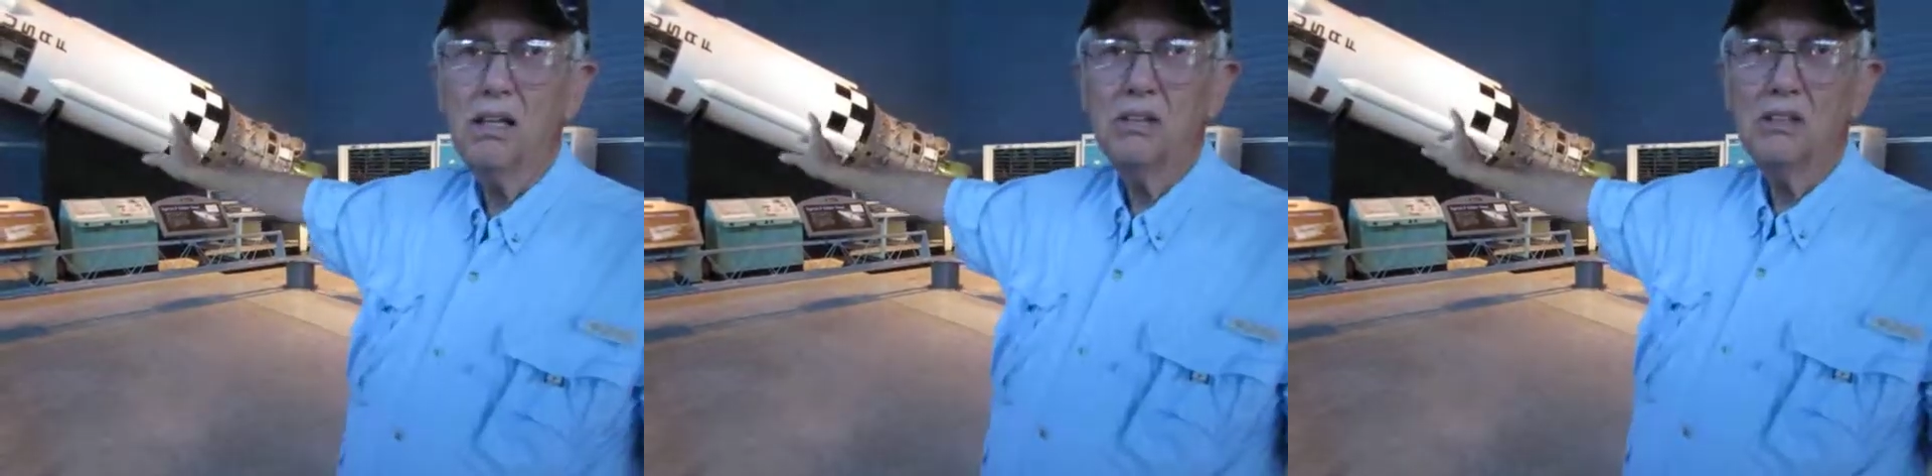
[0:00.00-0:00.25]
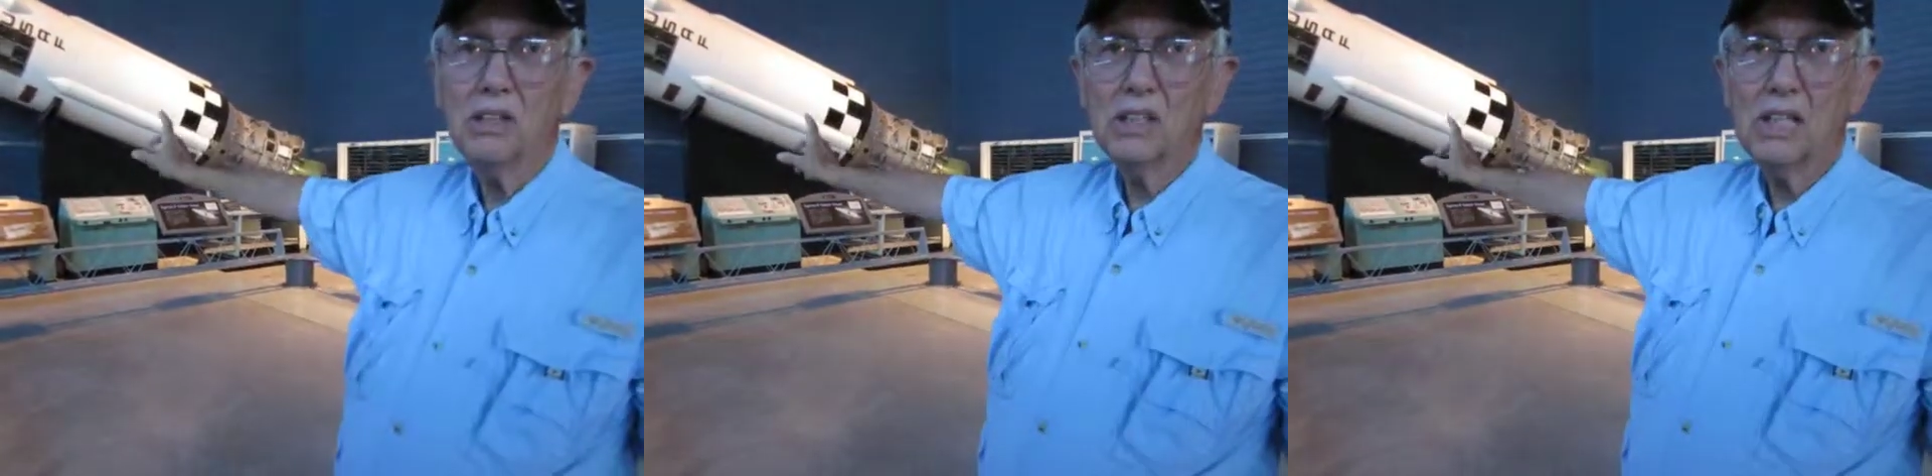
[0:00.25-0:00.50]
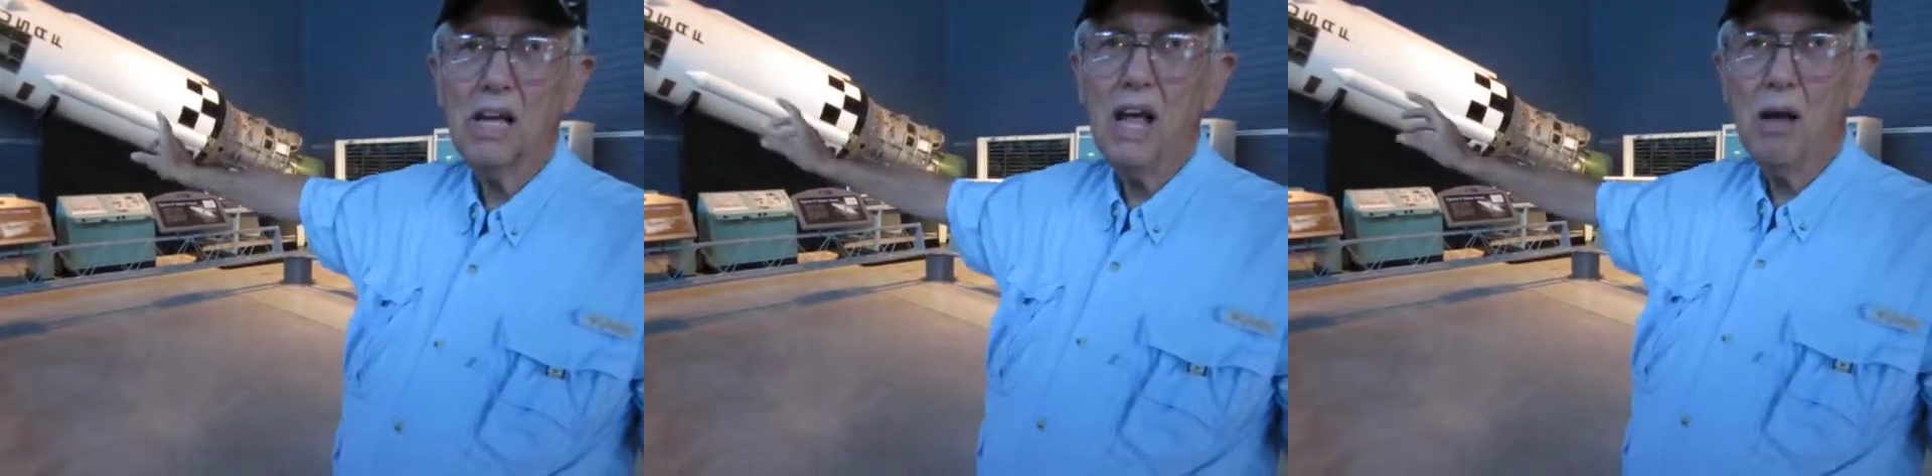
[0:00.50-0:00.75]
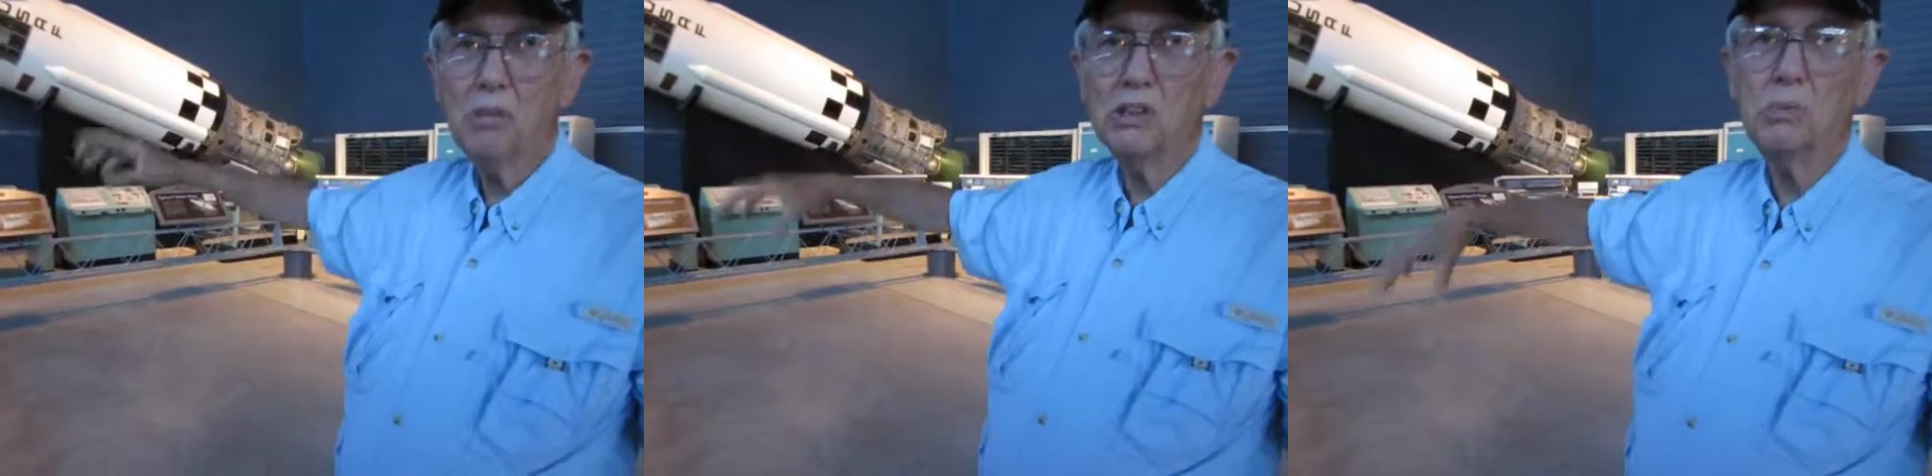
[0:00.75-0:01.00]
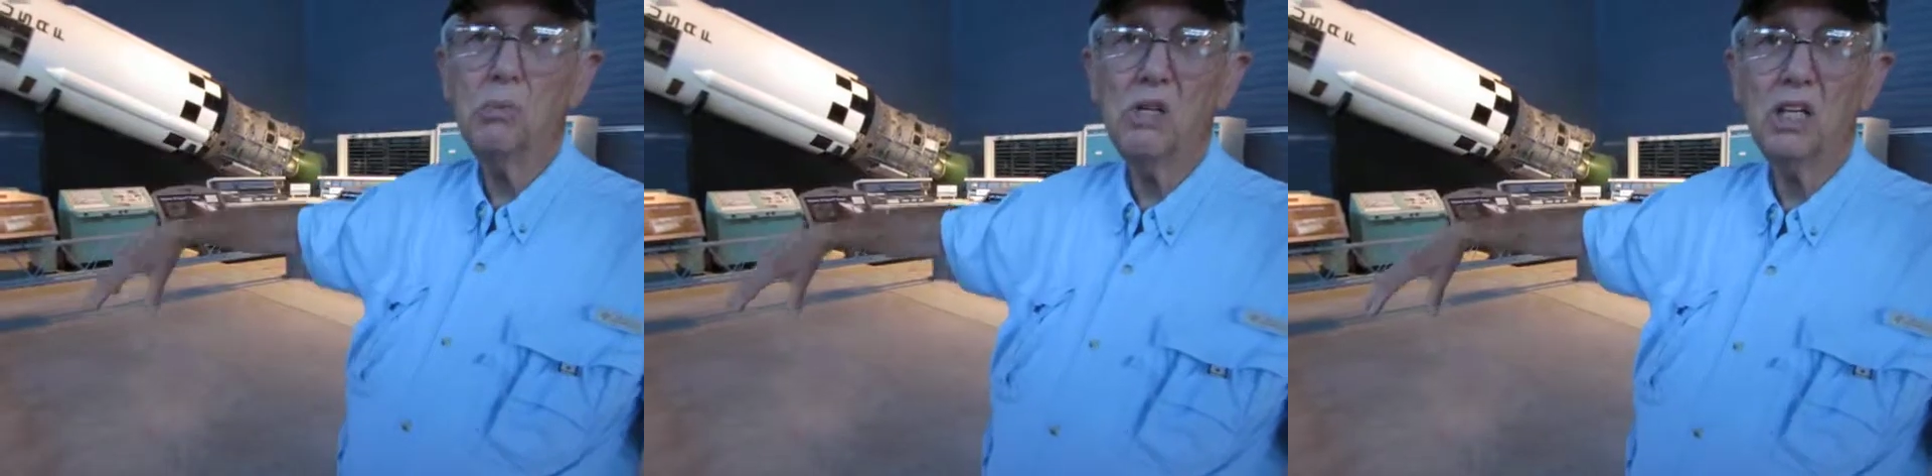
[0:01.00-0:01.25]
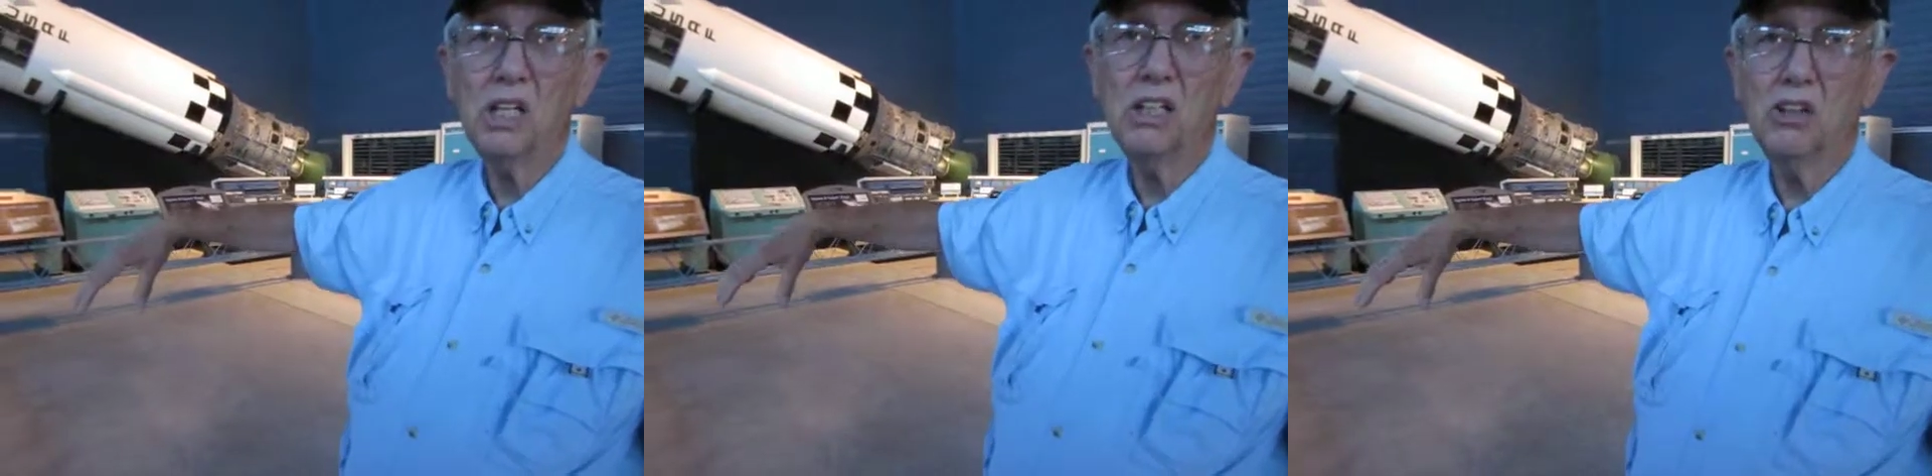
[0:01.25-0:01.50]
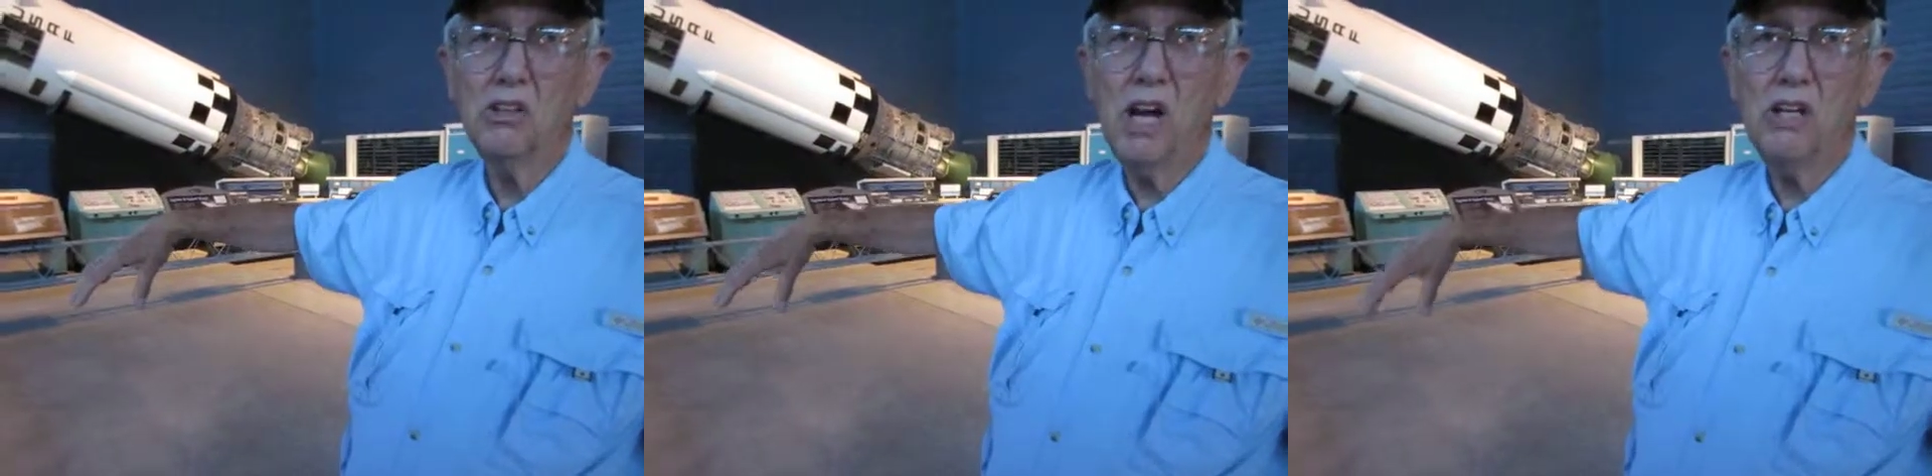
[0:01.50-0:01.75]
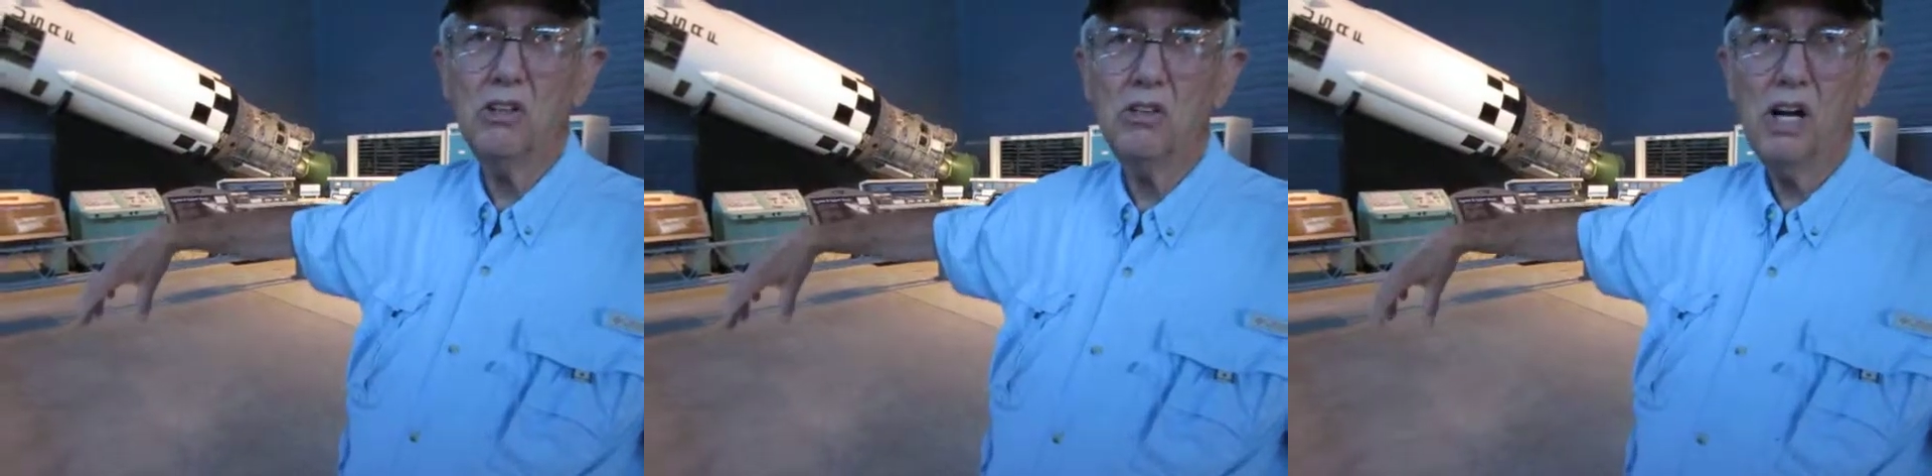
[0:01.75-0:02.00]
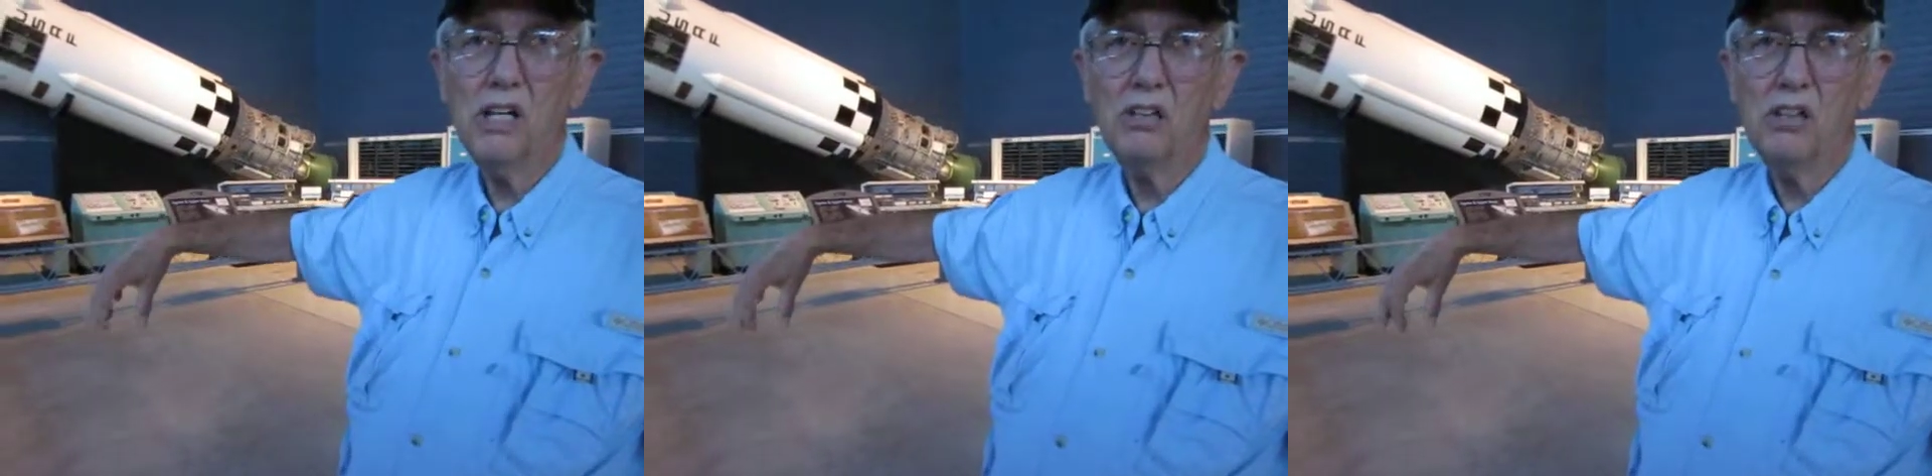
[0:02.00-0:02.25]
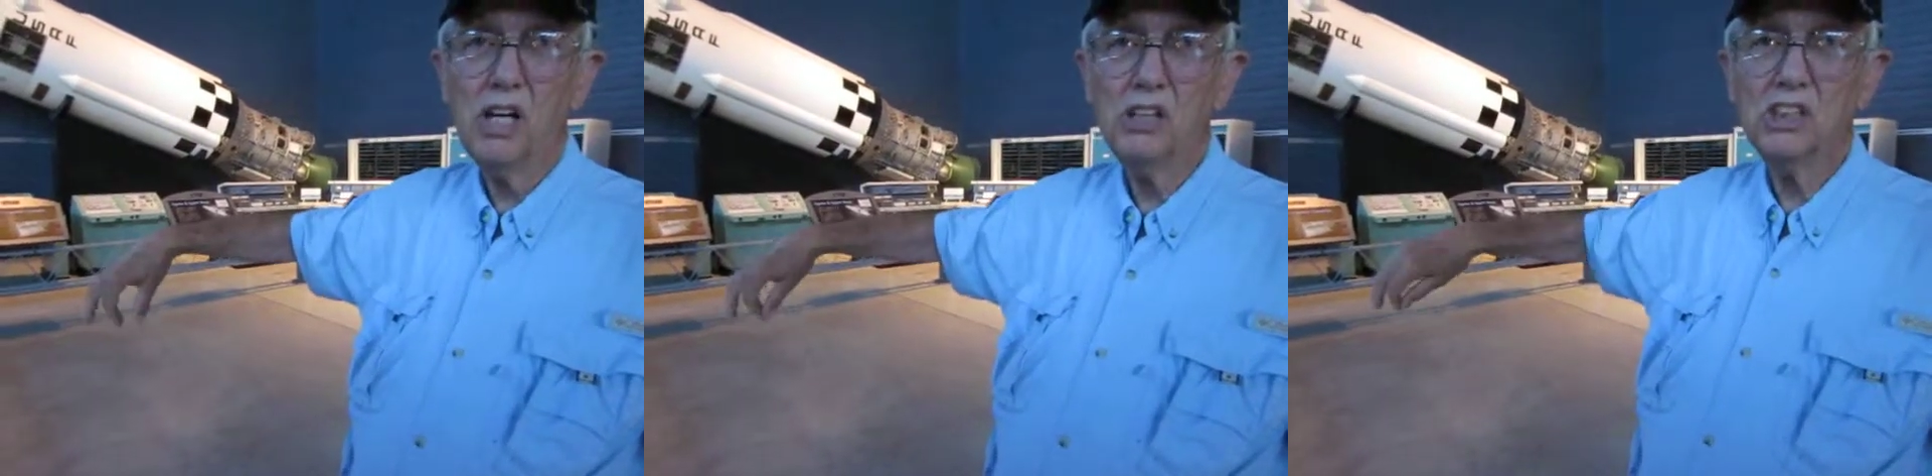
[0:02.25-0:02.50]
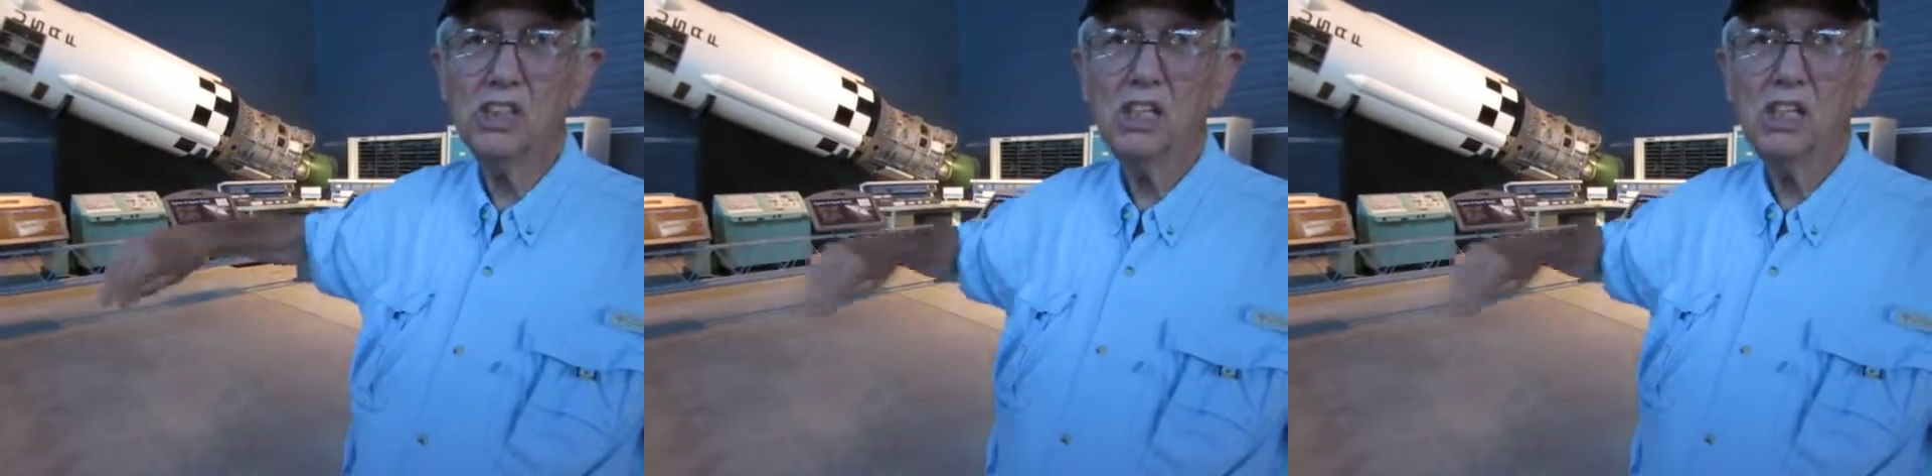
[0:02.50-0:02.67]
with the cameras pointing in the right direction.